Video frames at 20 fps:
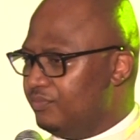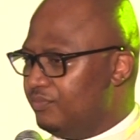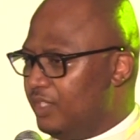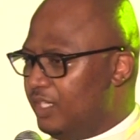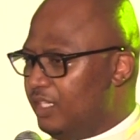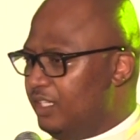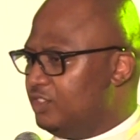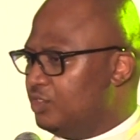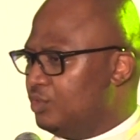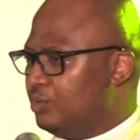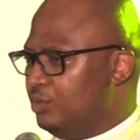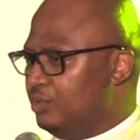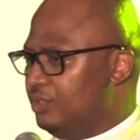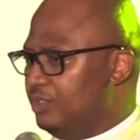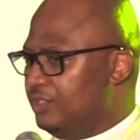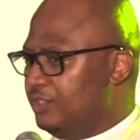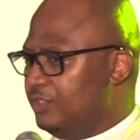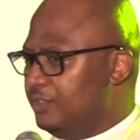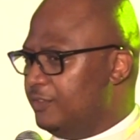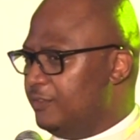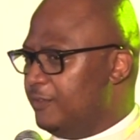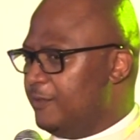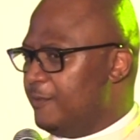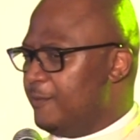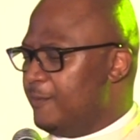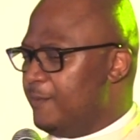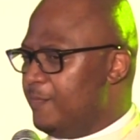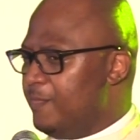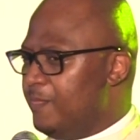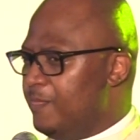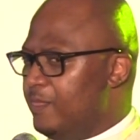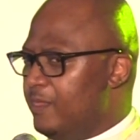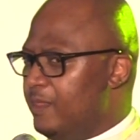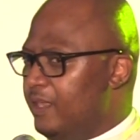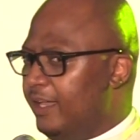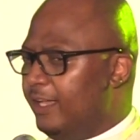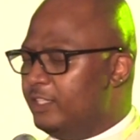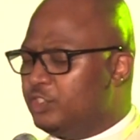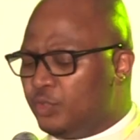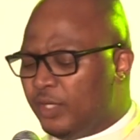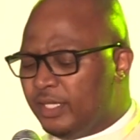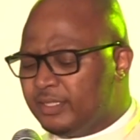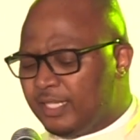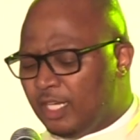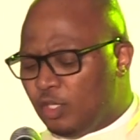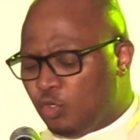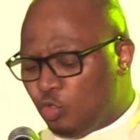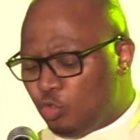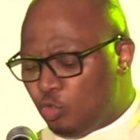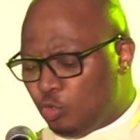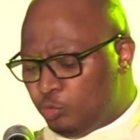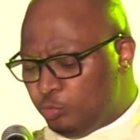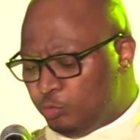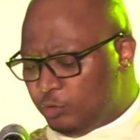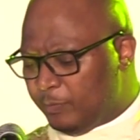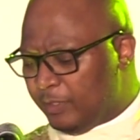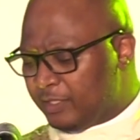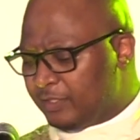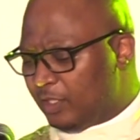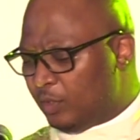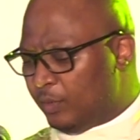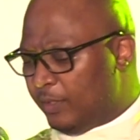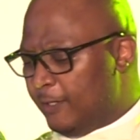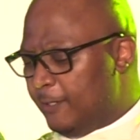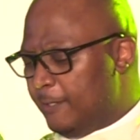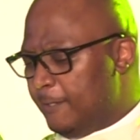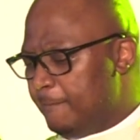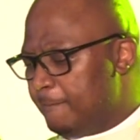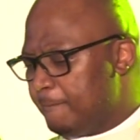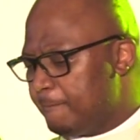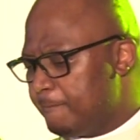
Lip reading: He is good. And so as I conclude, Bazalwane,